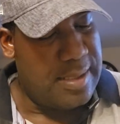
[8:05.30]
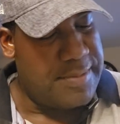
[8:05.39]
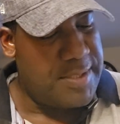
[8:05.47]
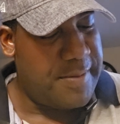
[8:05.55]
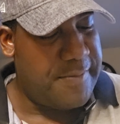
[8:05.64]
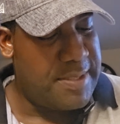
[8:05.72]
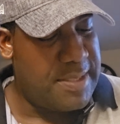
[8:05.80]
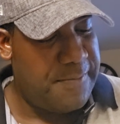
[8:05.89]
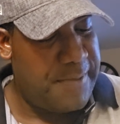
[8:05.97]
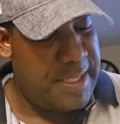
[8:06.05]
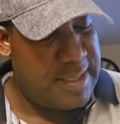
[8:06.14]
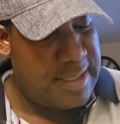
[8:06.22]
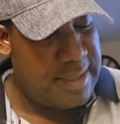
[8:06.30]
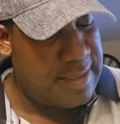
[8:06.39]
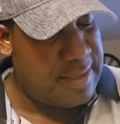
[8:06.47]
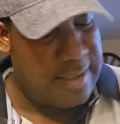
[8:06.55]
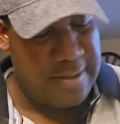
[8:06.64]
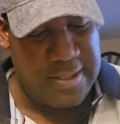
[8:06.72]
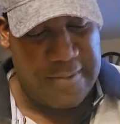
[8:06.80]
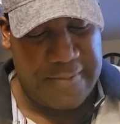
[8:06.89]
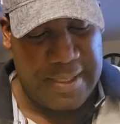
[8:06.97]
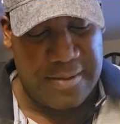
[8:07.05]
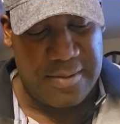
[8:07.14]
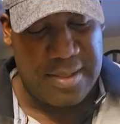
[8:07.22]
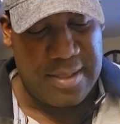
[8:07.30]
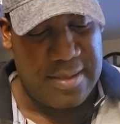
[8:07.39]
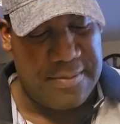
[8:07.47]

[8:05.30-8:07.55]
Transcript: Some of the subphases are as followed: